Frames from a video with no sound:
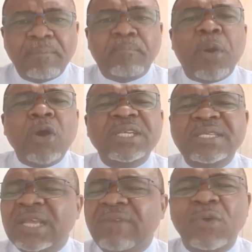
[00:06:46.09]

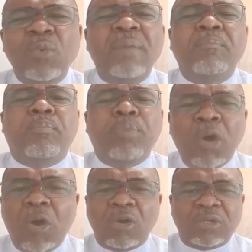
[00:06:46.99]
Bodies everywhere,
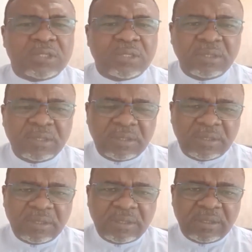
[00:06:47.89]
blood
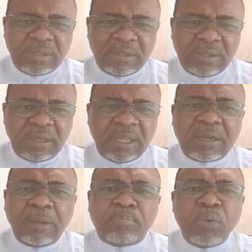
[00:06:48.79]

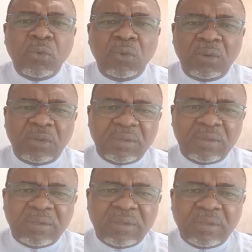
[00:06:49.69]
like a pool
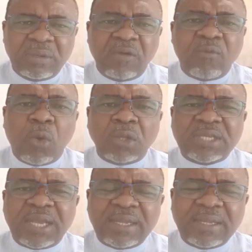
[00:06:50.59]
of water.